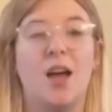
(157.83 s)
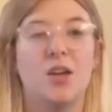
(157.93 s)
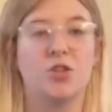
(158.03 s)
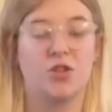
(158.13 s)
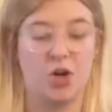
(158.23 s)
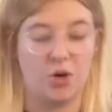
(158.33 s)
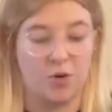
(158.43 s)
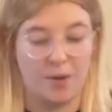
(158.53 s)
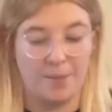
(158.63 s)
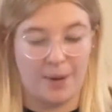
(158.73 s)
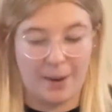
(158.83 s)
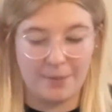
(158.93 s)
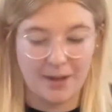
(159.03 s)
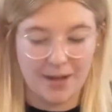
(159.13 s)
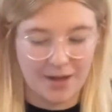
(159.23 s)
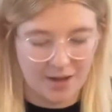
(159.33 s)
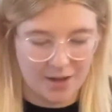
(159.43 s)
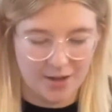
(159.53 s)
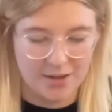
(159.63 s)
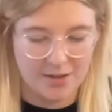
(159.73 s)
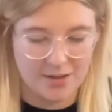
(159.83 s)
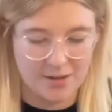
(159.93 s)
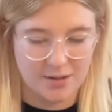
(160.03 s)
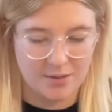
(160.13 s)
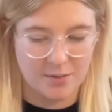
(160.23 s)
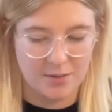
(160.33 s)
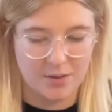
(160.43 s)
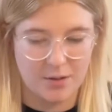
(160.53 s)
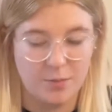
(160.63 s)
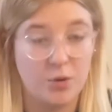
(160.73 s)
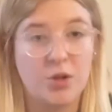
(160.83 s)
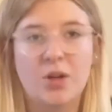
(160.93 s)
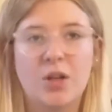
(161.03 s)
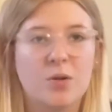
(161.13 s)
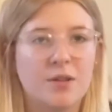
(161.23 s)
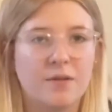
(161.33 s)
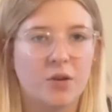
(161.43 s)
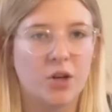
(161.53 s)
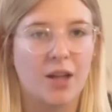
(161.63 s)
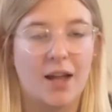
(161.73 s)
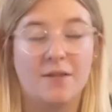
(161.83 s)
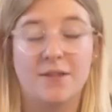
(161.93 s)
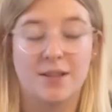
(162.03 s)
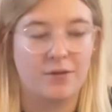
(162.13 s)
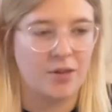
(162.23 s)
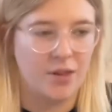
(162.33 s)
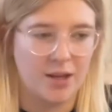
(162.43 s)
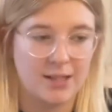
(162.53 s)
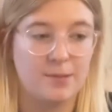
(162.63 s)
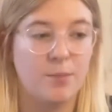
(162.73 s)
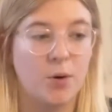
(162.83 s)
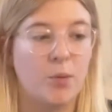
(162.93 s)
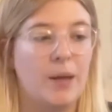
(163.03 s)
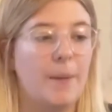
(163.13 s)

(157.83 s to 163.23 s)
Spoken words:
So Boppy is, you can use it for a lot of different things, but we